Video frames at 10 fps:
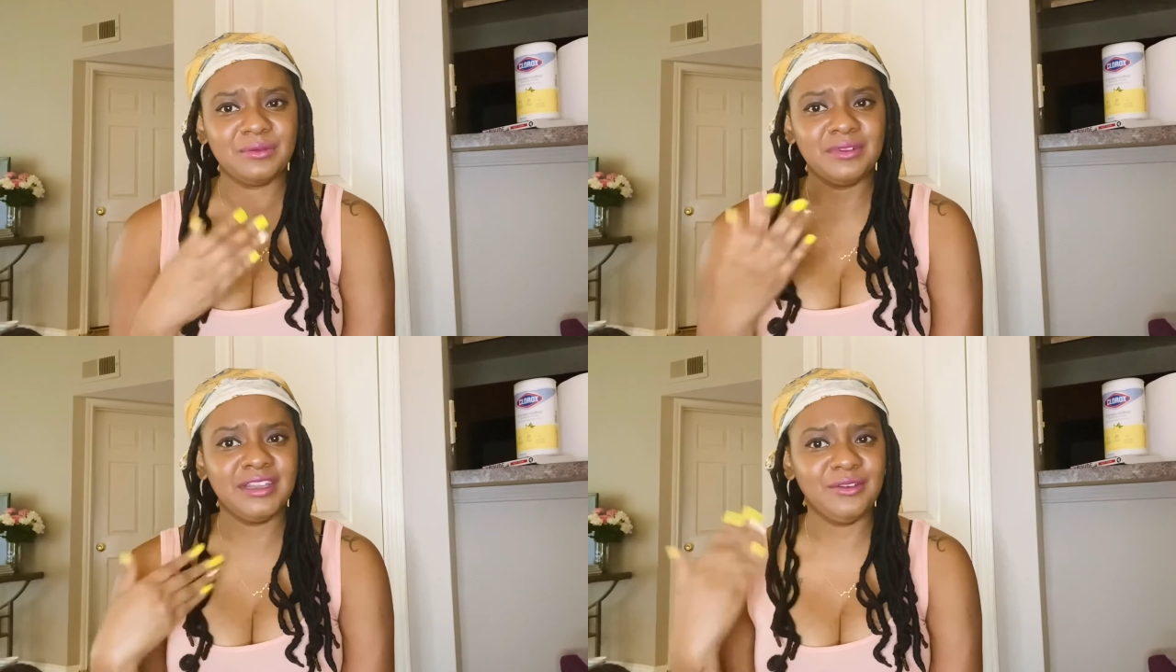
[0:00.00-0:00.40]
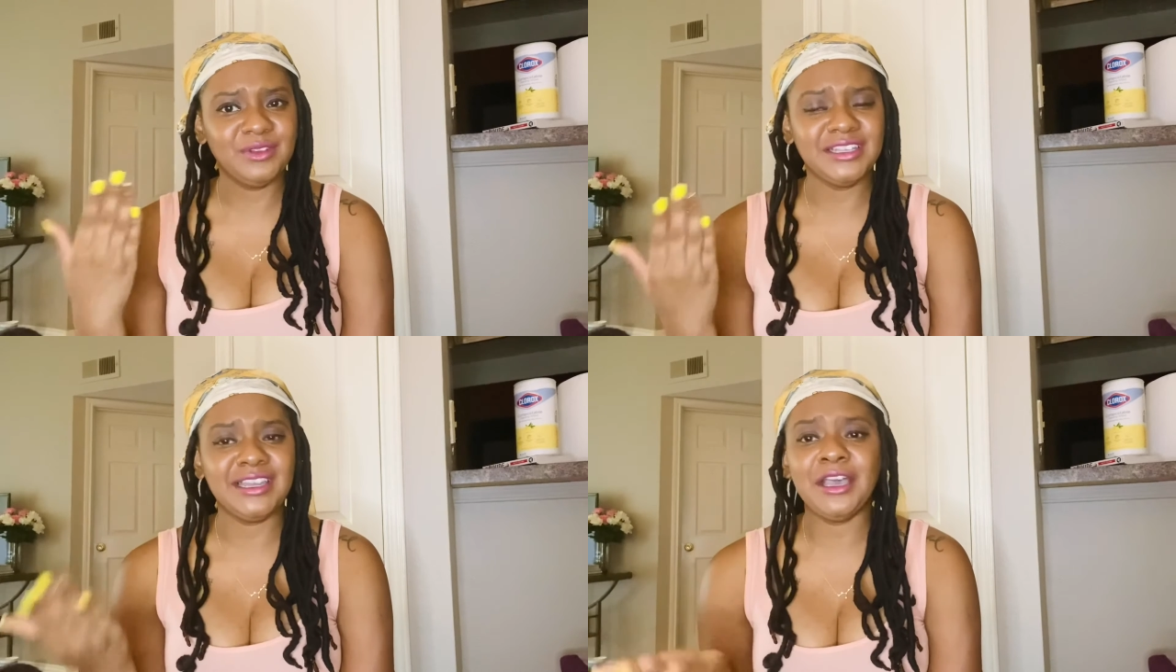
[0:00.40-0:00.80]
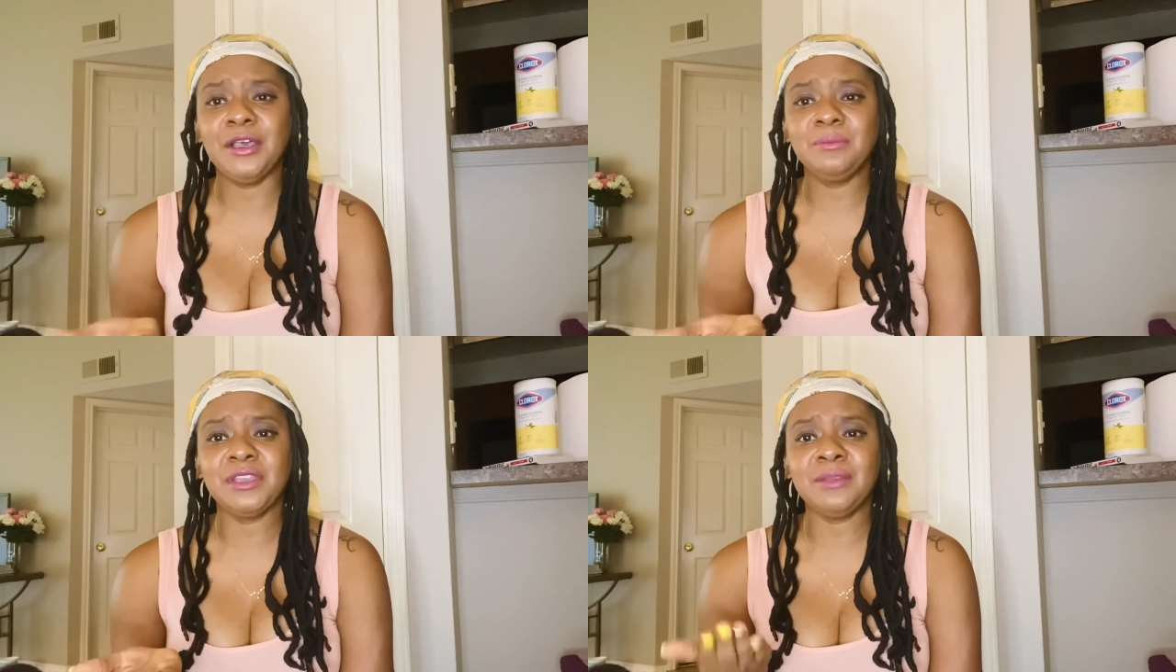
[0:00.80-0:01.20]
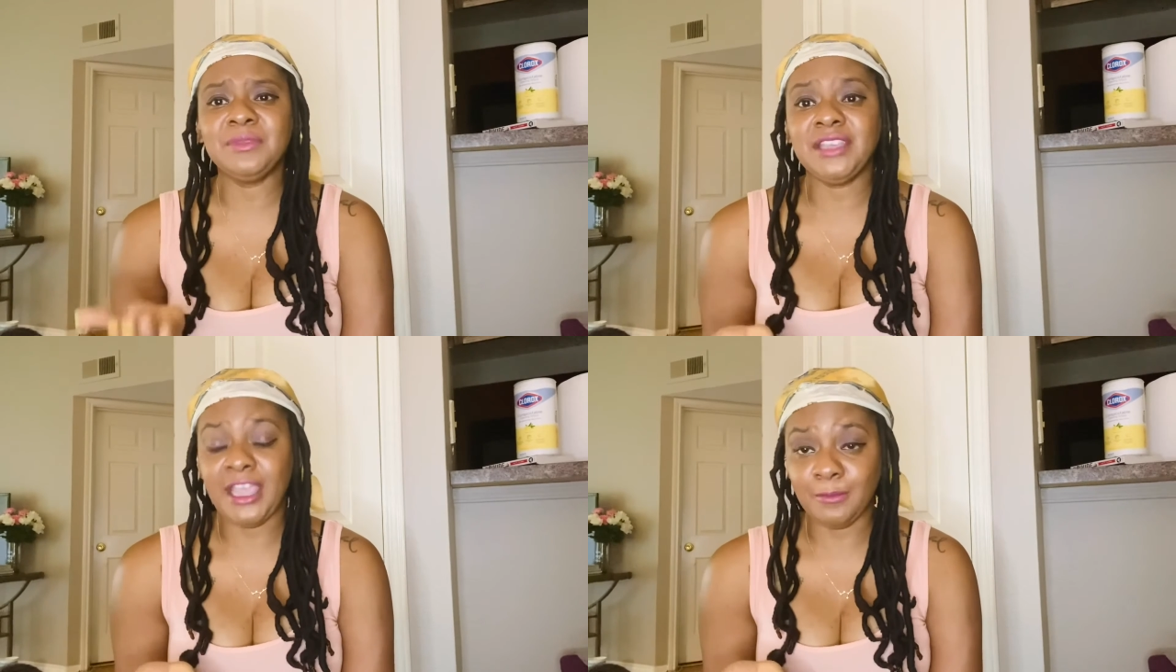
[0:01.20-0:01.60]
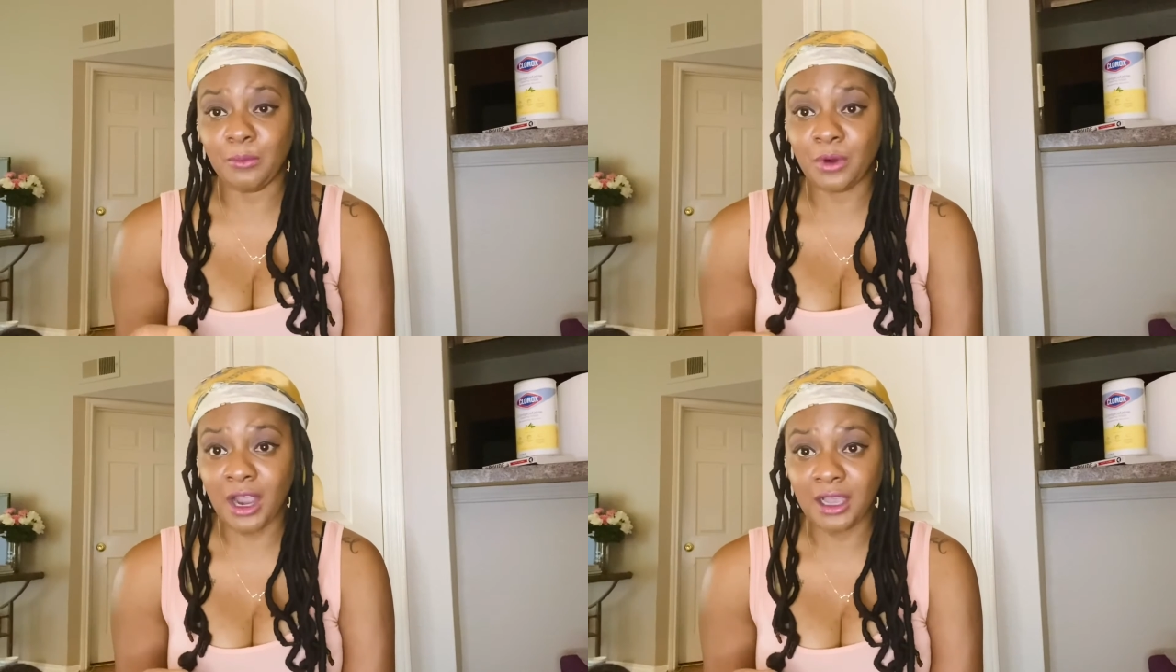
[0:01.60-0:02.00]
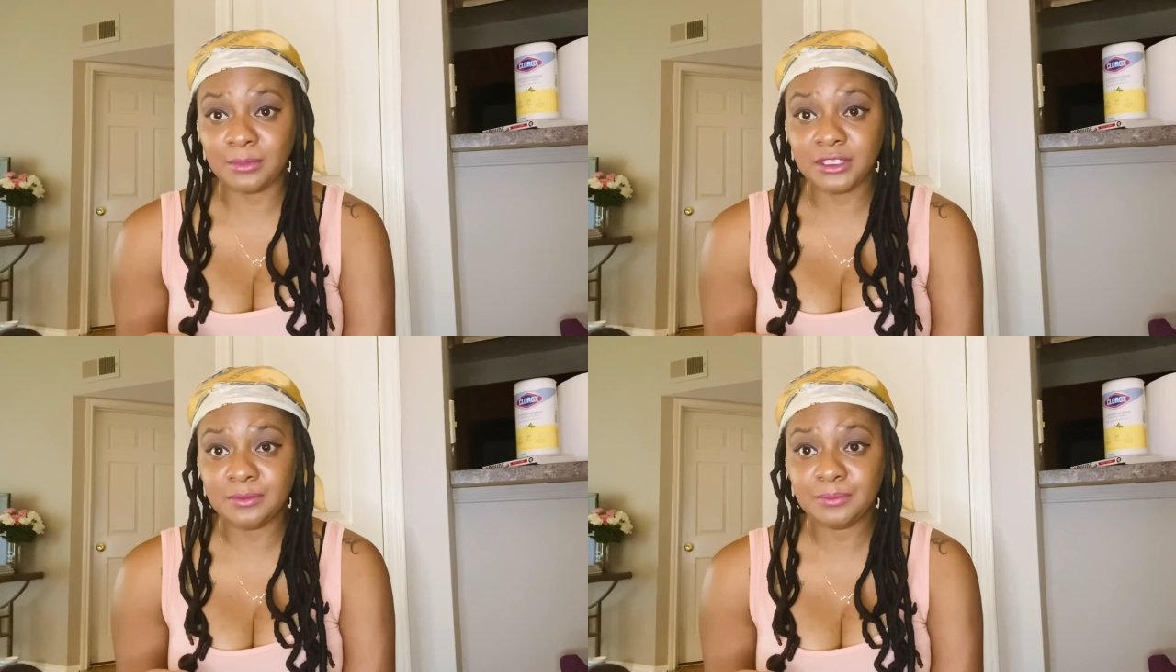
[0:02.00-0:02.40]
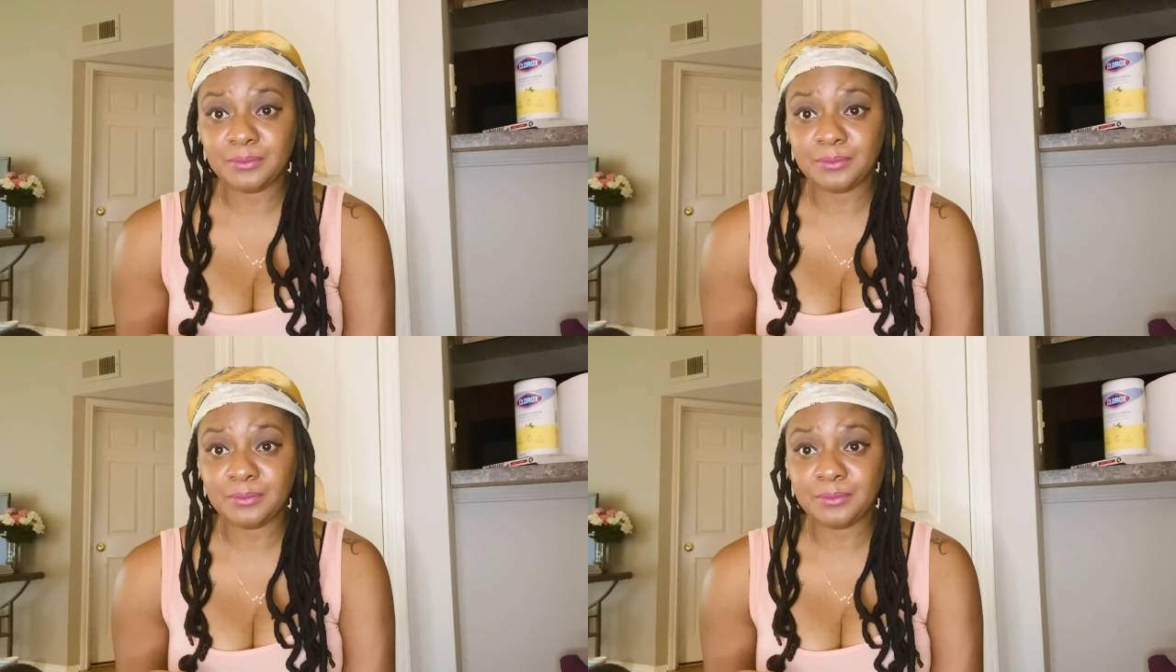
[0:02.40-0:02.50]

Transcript: leveling up, it became a problem.